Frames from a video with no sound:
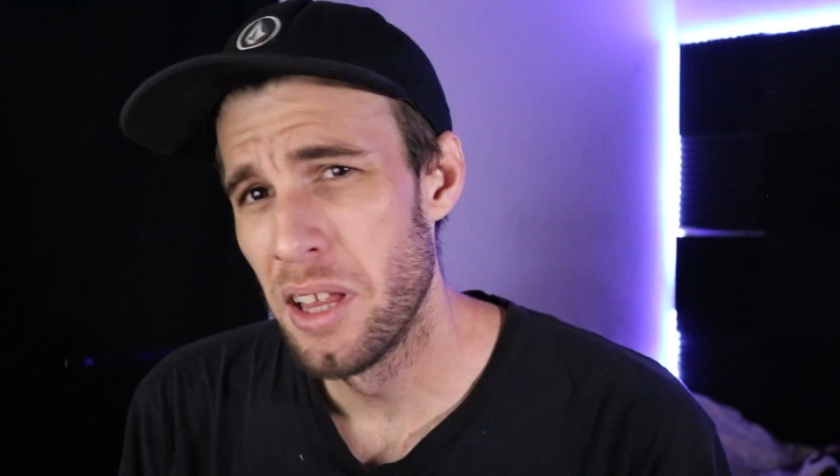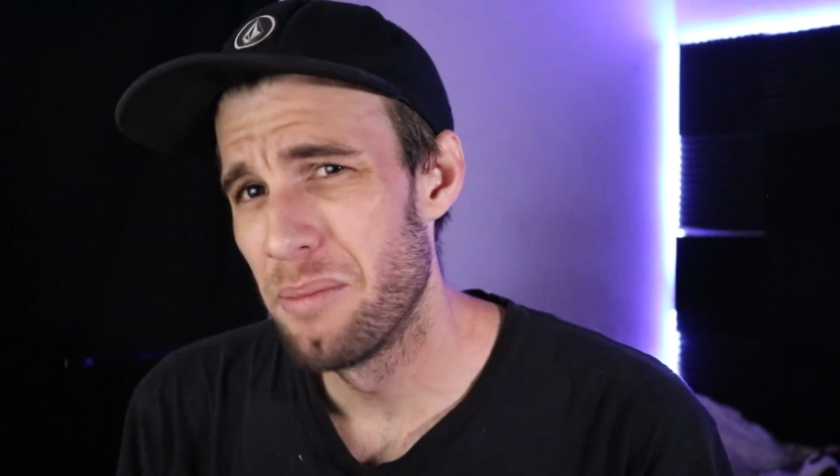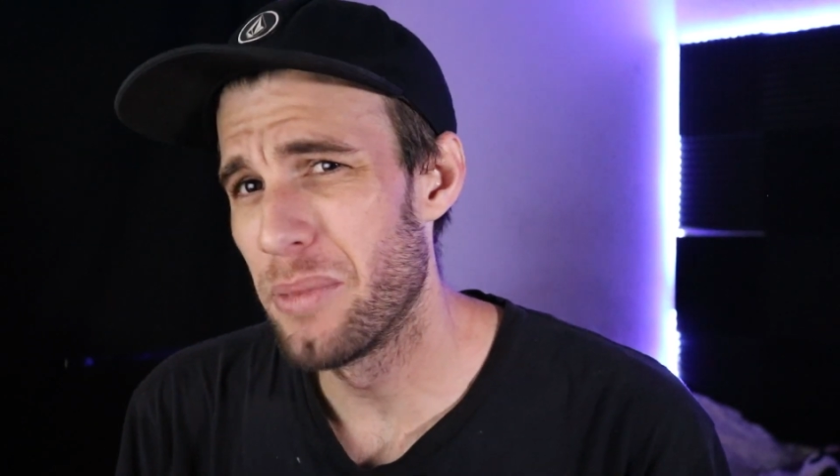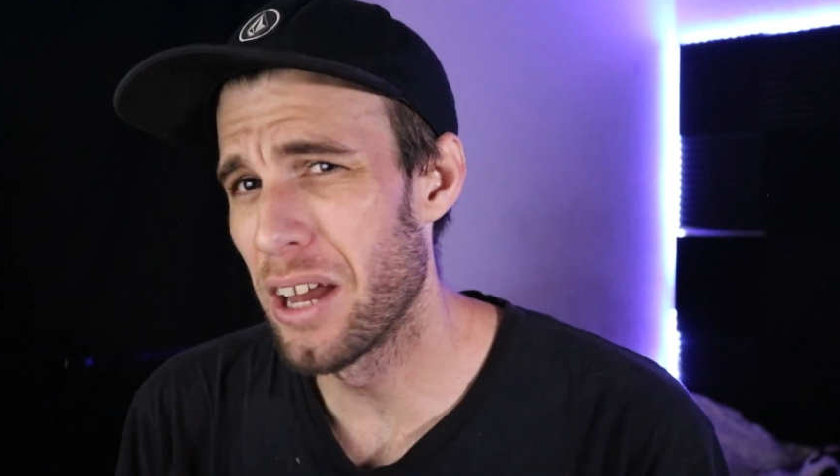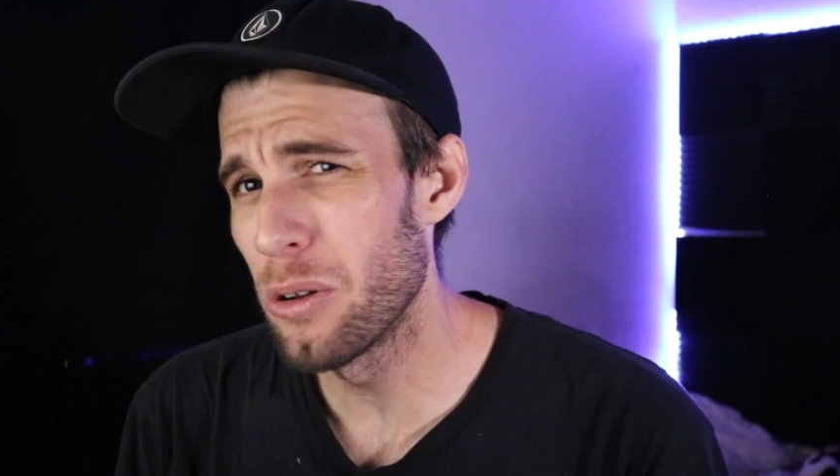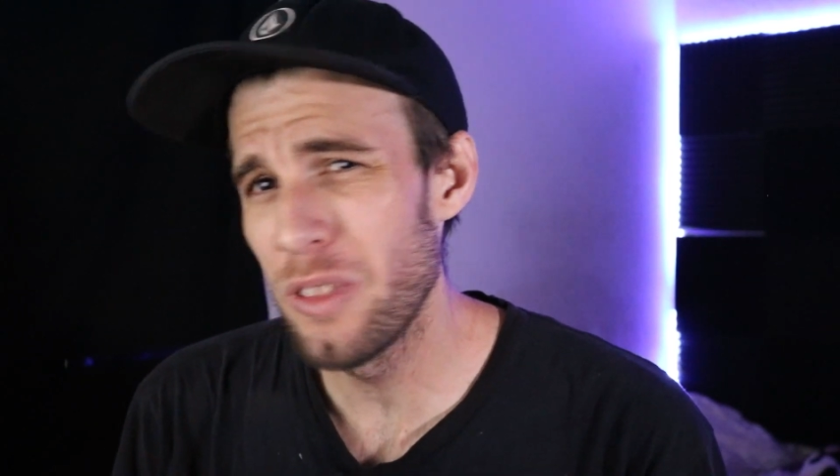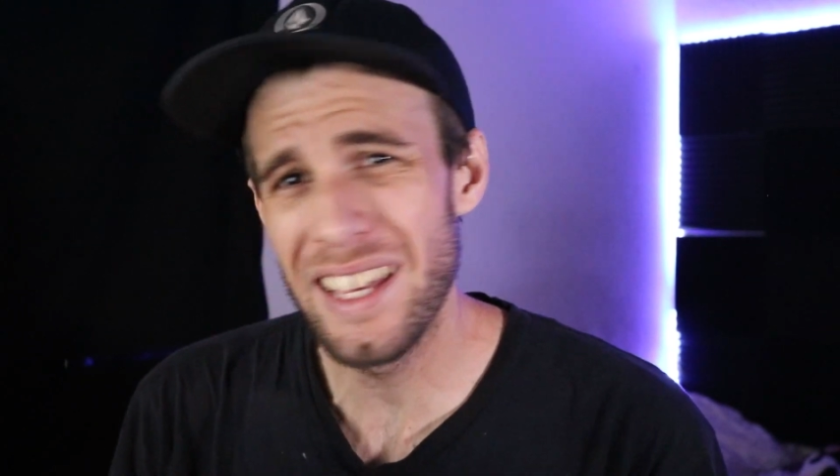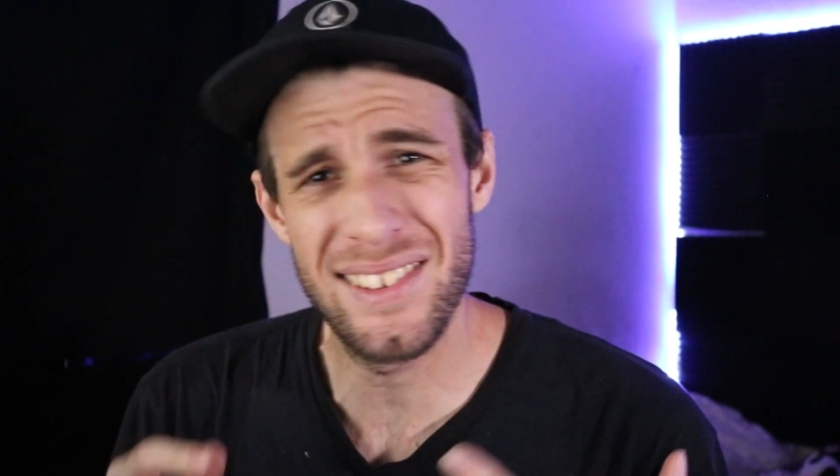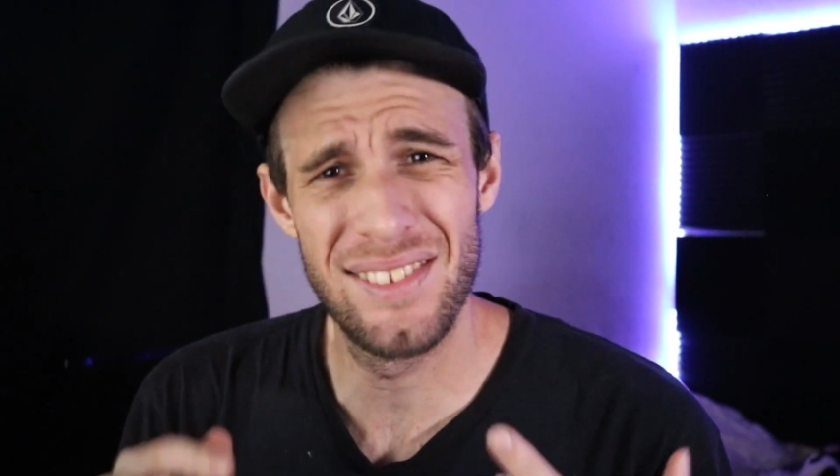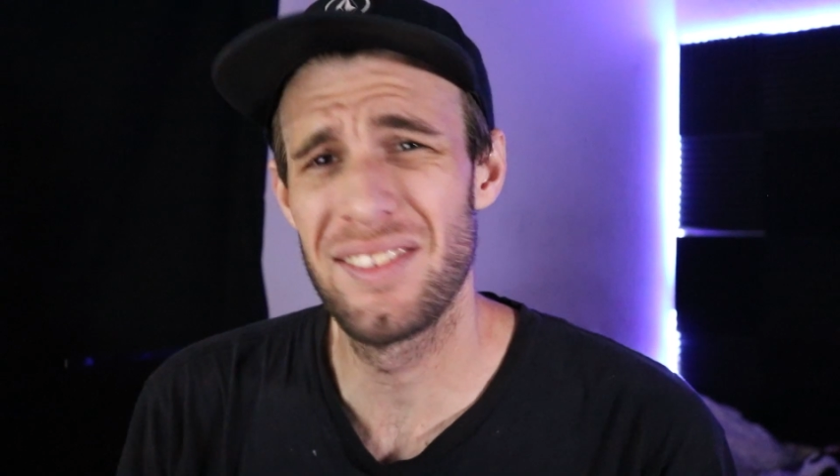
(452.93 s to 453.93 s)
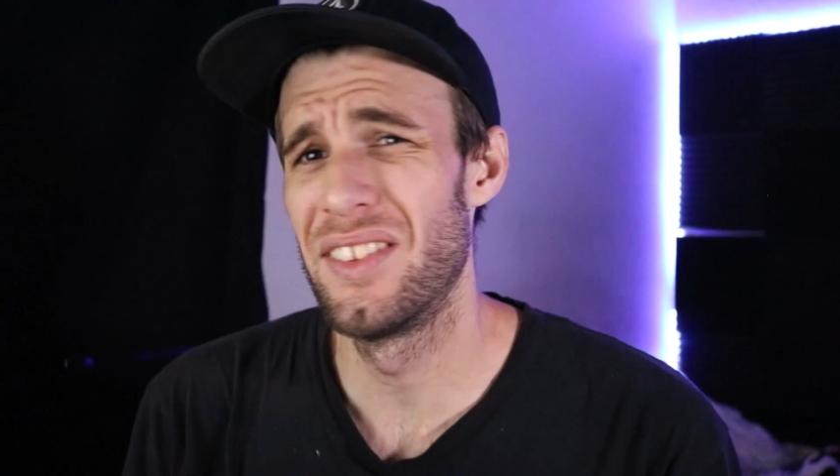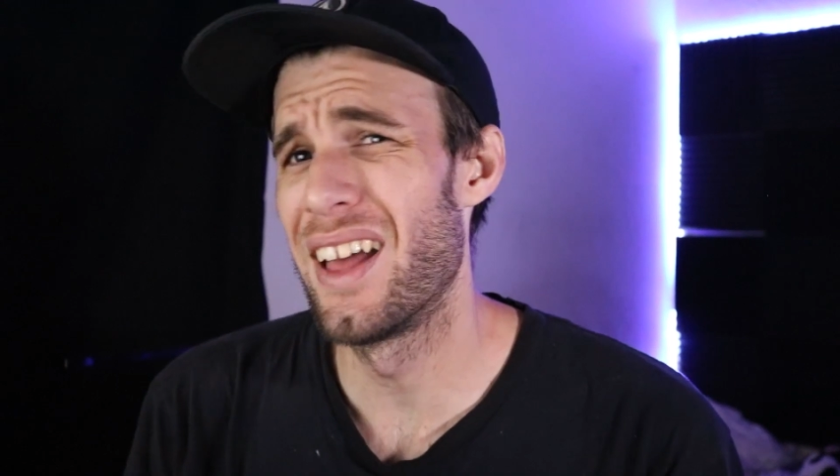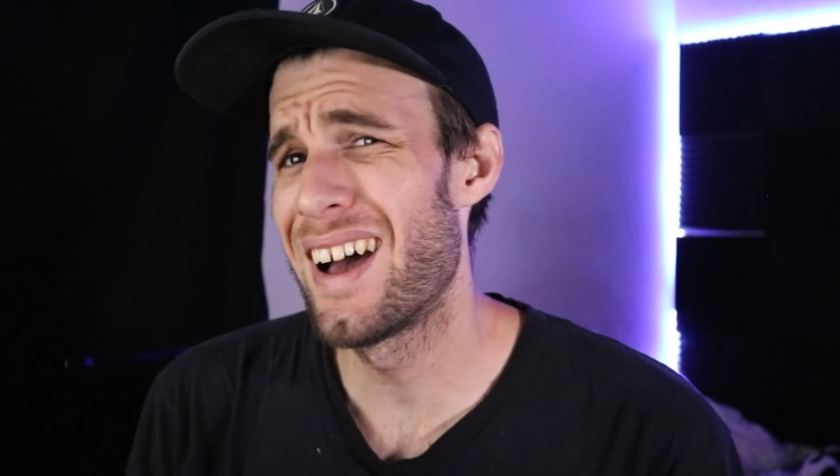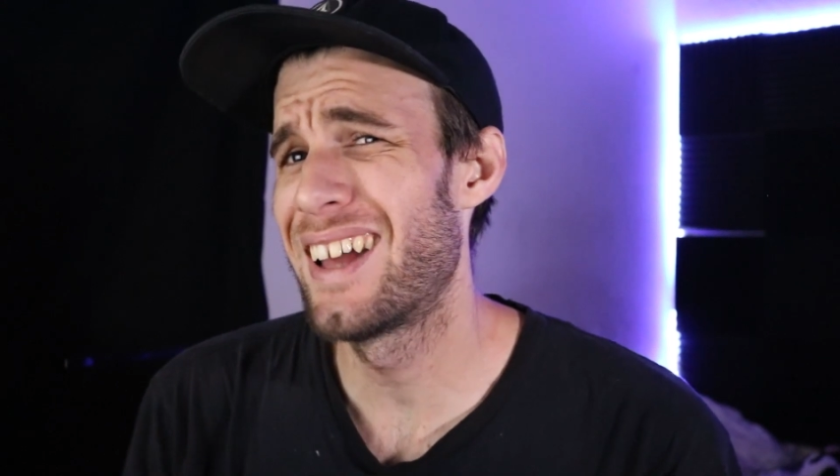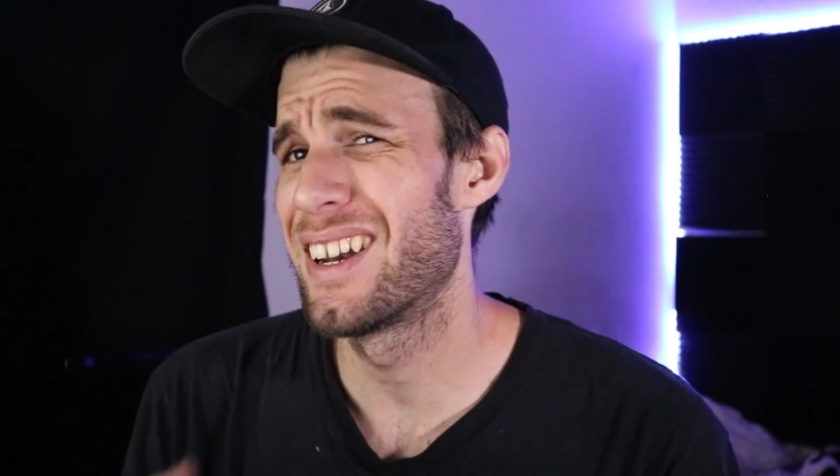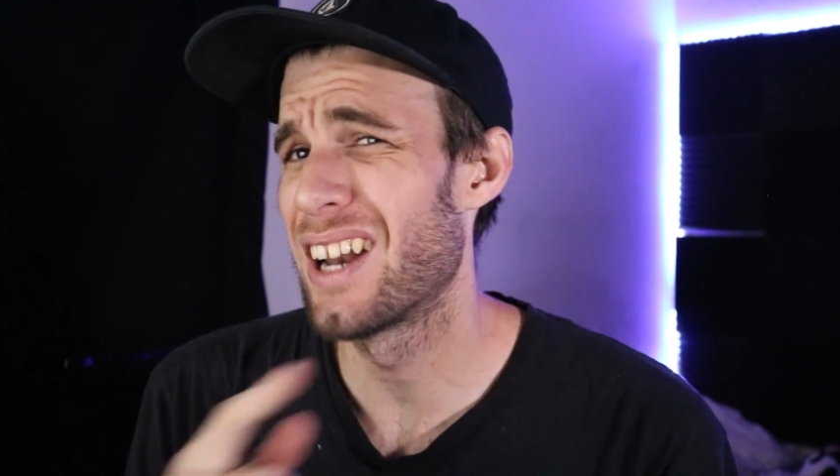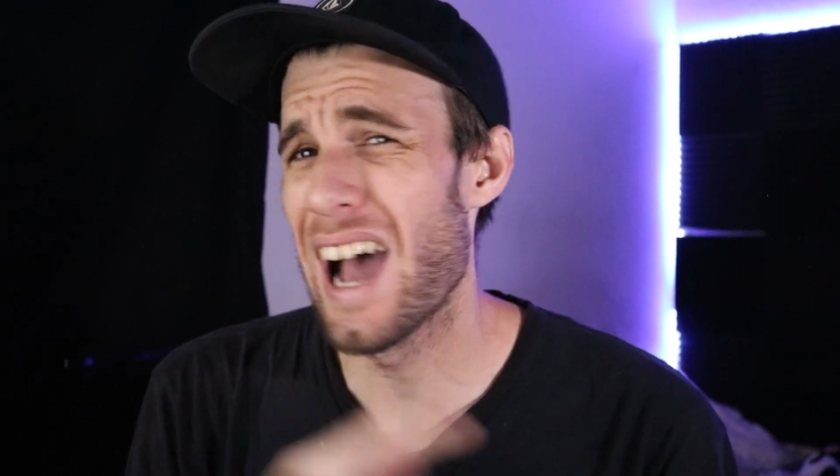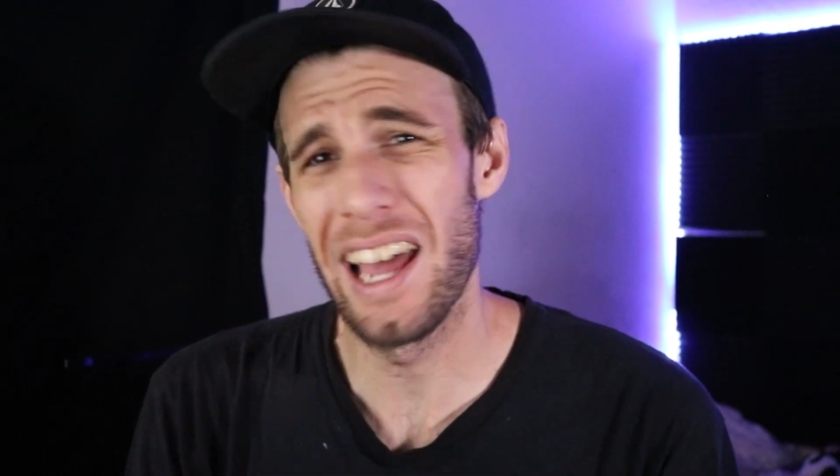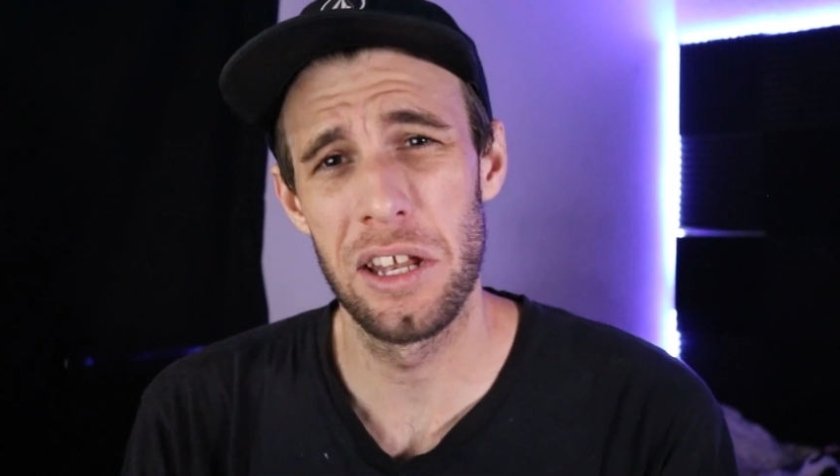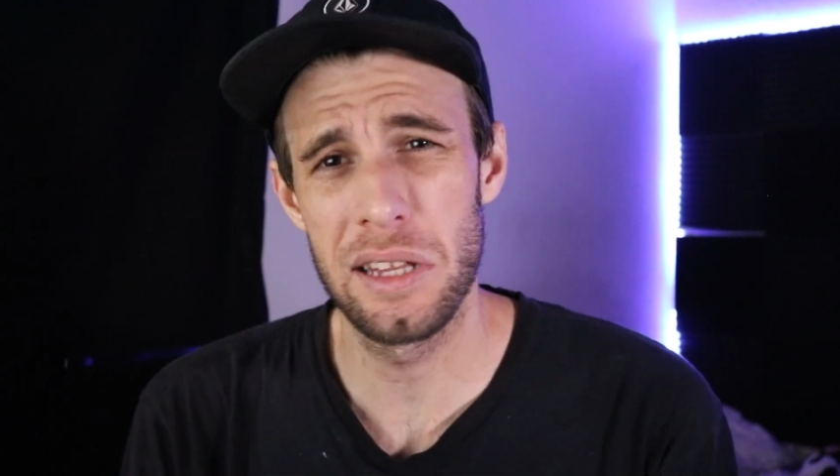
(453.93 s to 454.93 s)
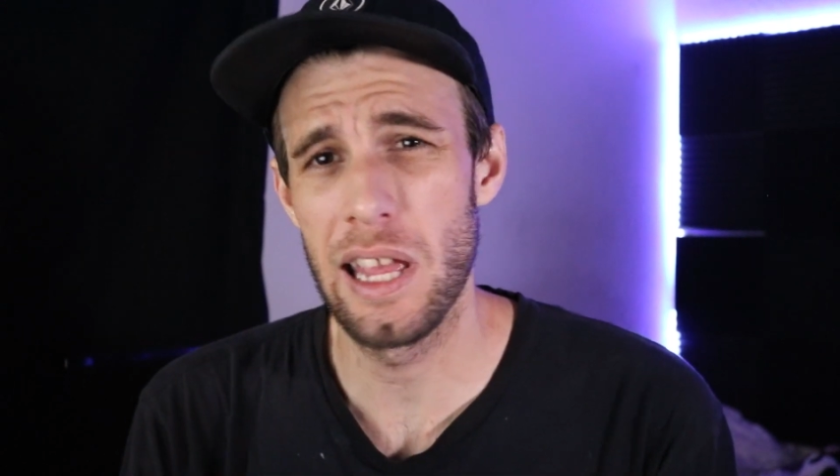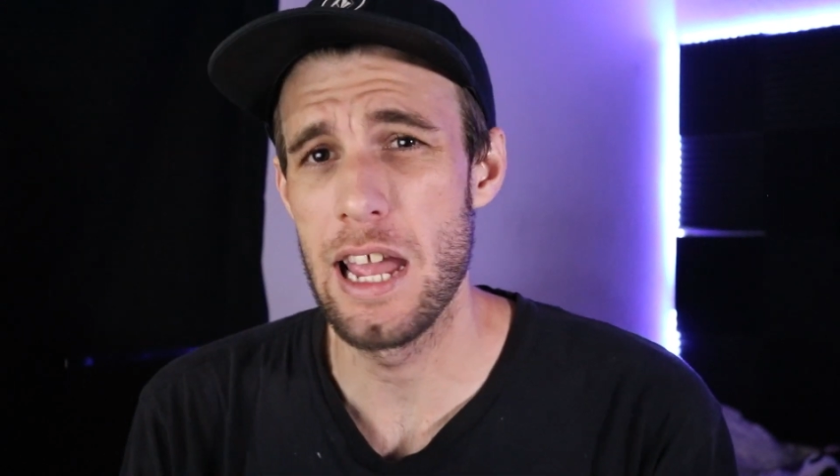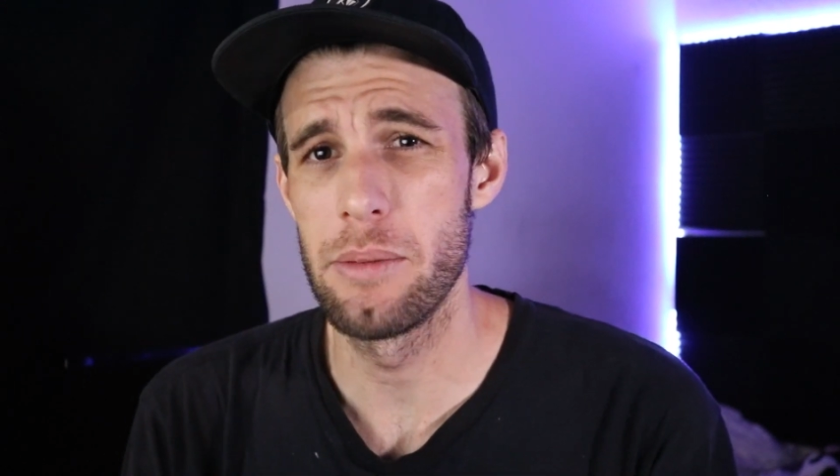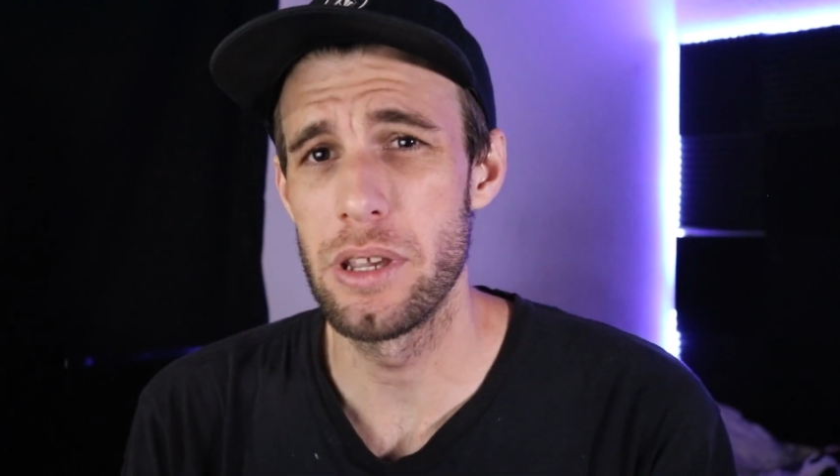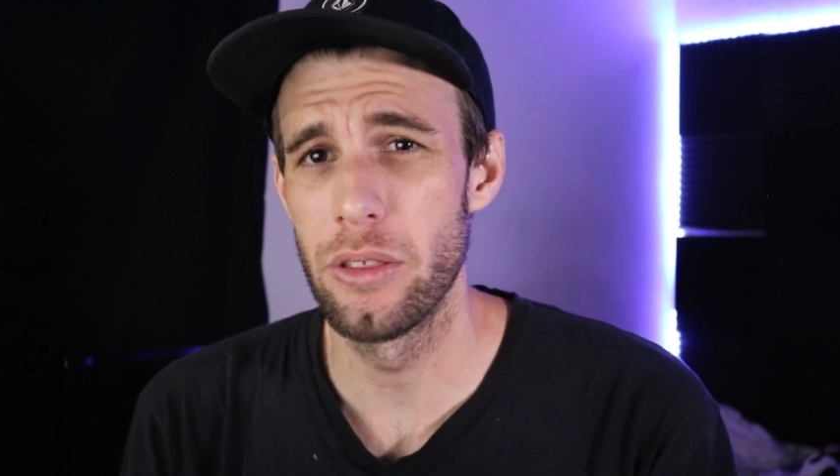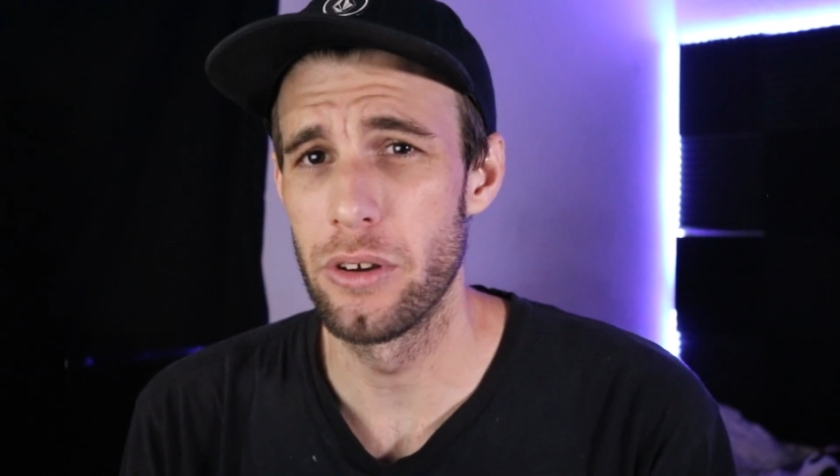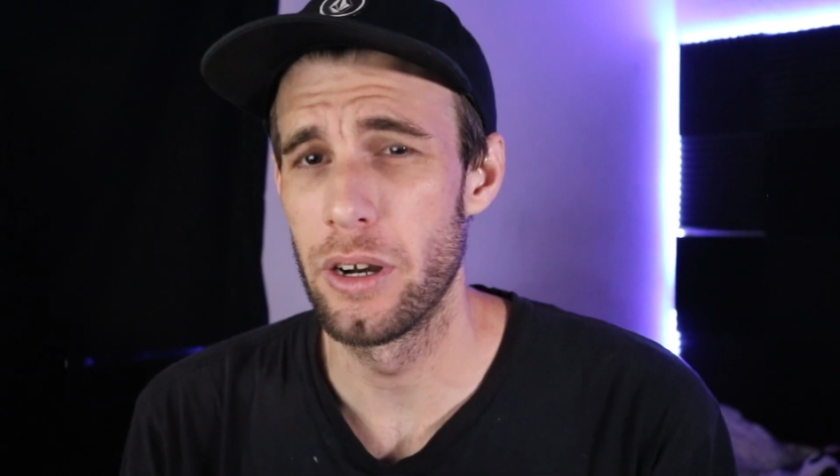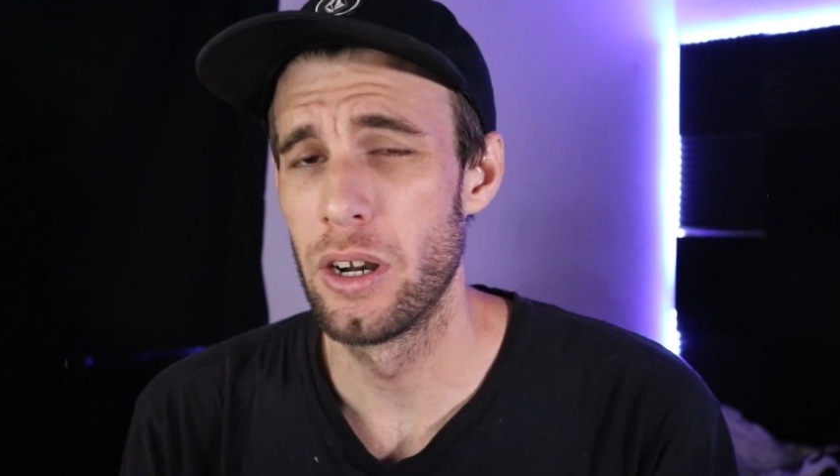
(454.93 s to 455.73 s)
but I don't think it's not a scam either.